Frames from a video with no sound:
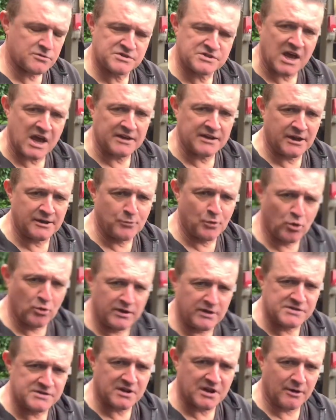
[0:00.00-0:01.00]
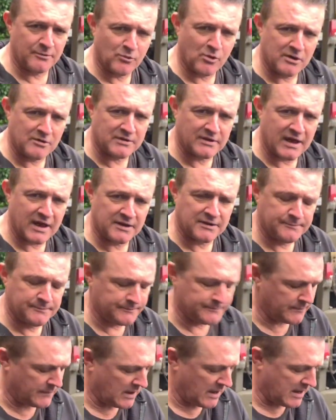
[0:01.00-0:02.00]
Saturday morning's come round again.
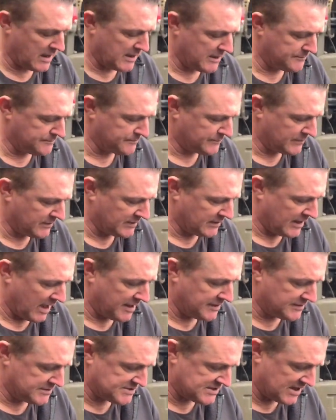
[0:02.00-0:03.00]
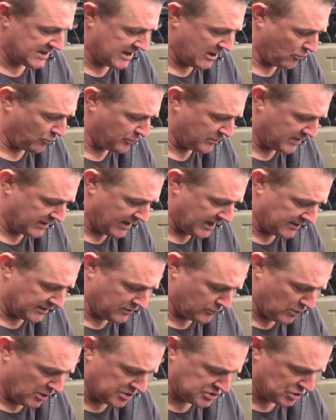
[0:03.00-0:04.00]
Caden's here helping me again at
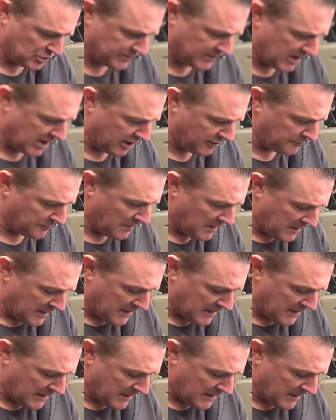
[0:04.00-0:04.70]
the workshop at home.